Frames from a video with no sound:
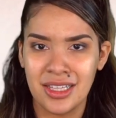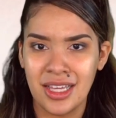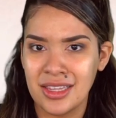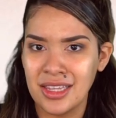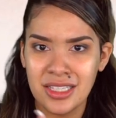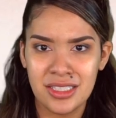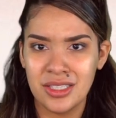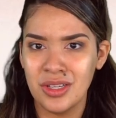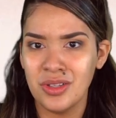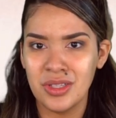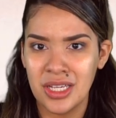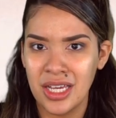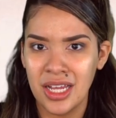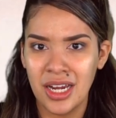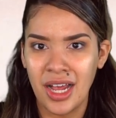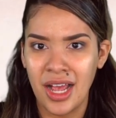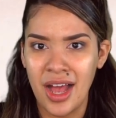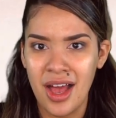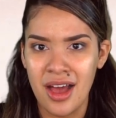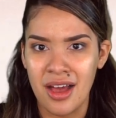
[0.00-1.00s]
Like, that's the only kid
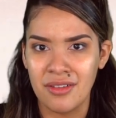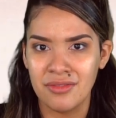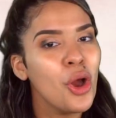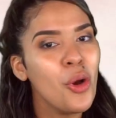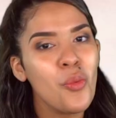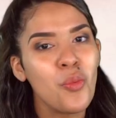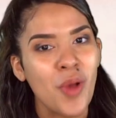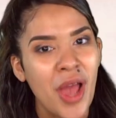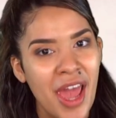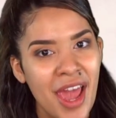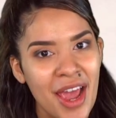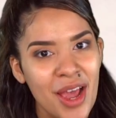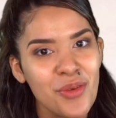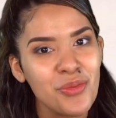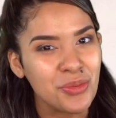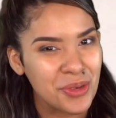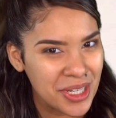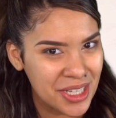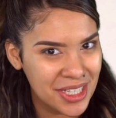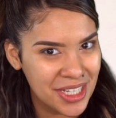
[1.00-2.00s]
I have. No way,
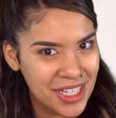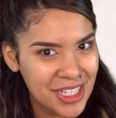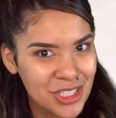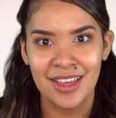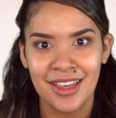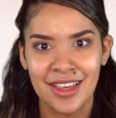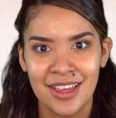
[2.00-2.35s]
really?